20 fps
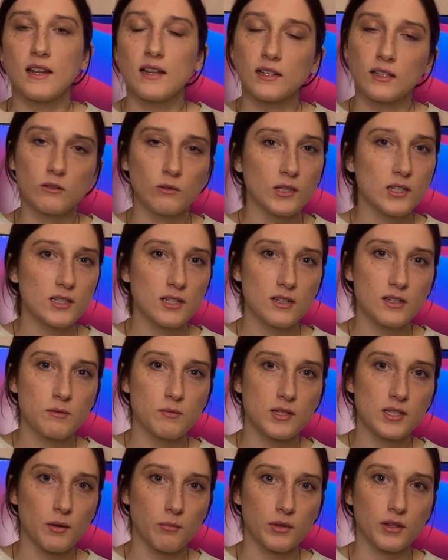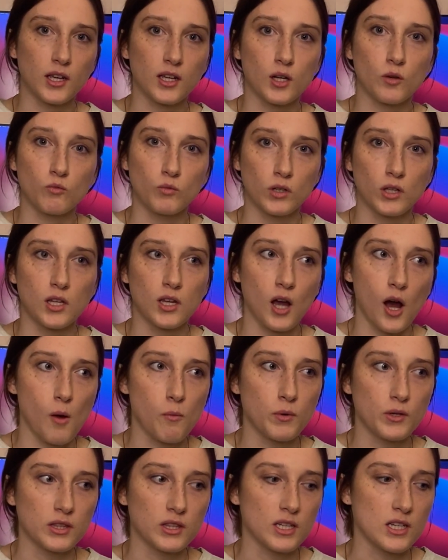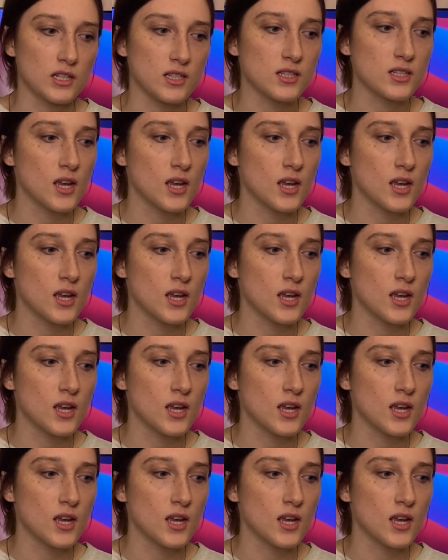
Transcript: And Gling seems to be something that can really help with this.